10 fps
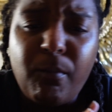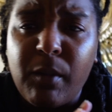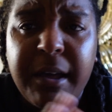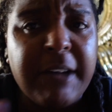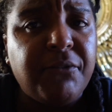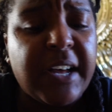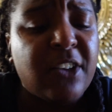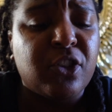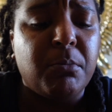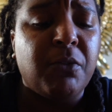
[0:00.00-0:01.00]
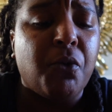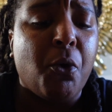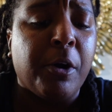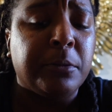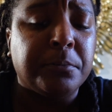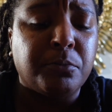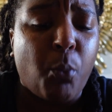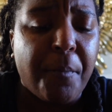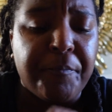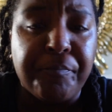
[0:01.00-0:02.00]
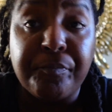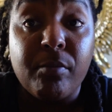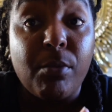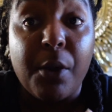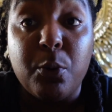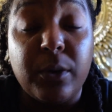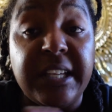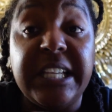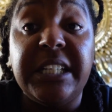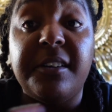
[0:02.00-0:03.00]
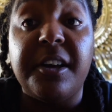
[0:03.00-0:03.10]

I fasted before with eating